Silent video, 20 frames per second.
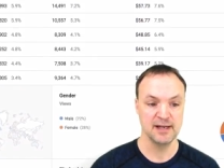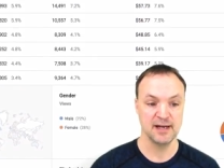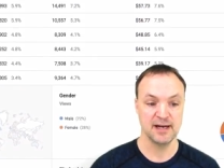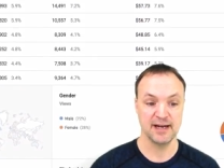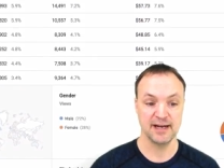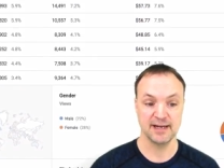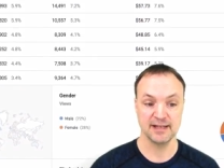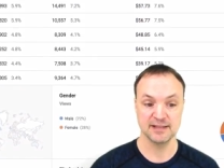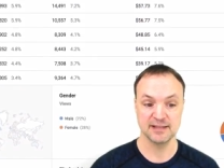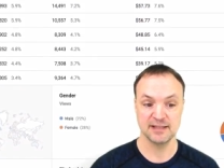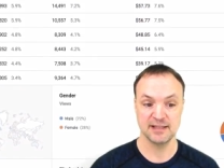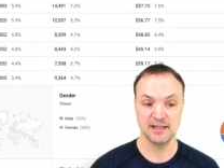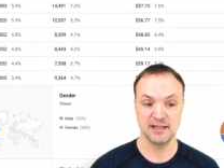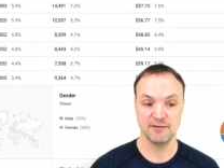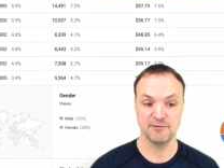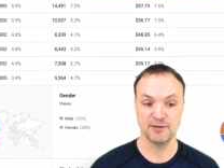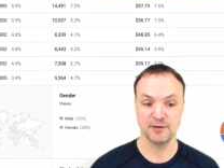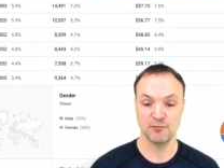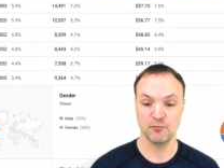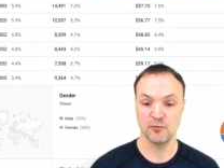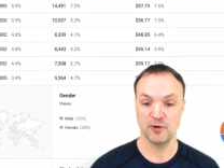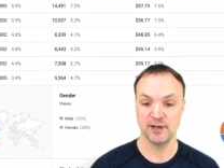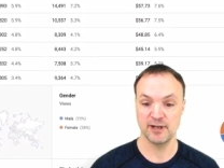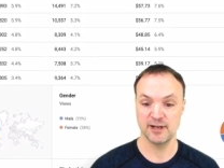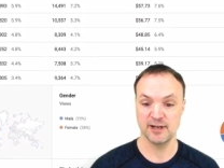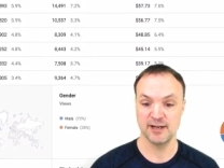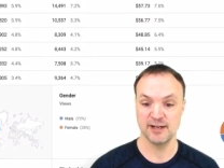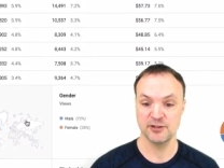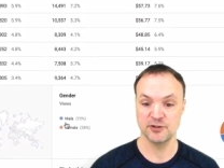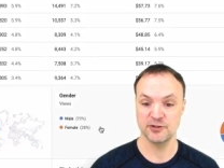I can see from what
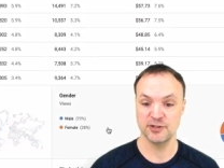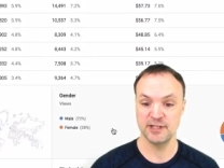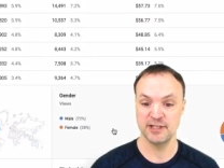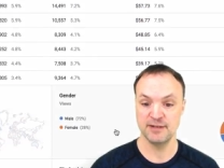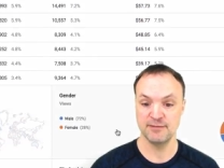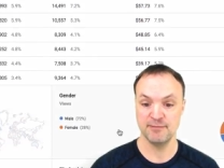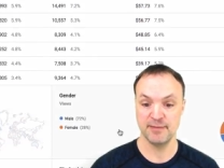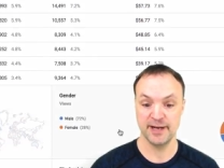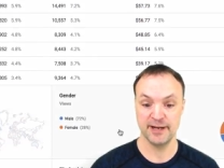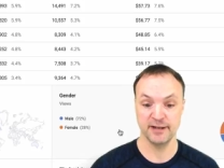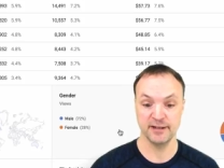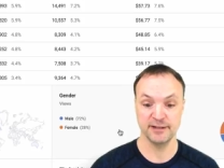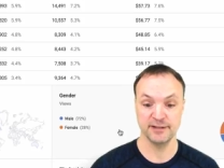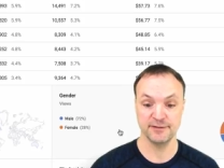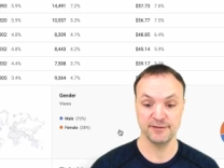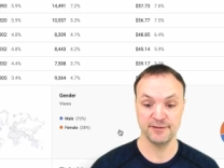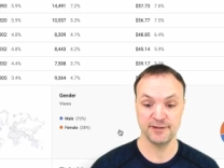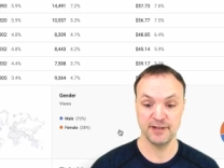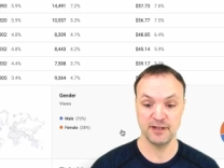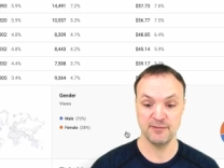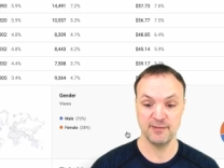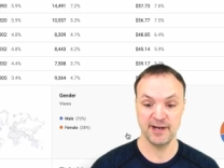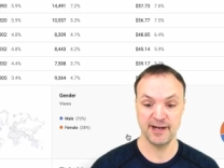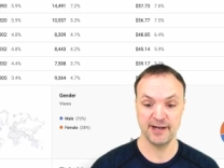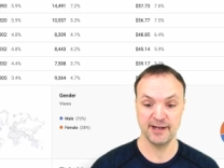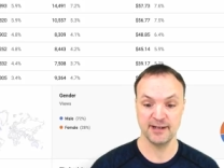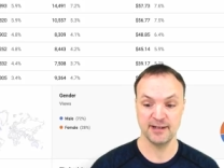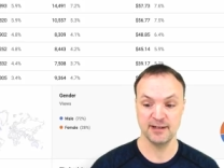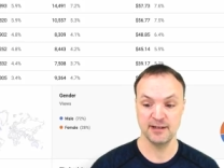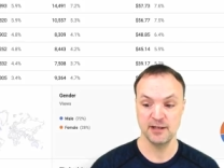country, male to
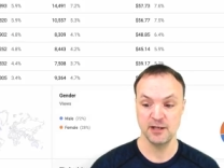female,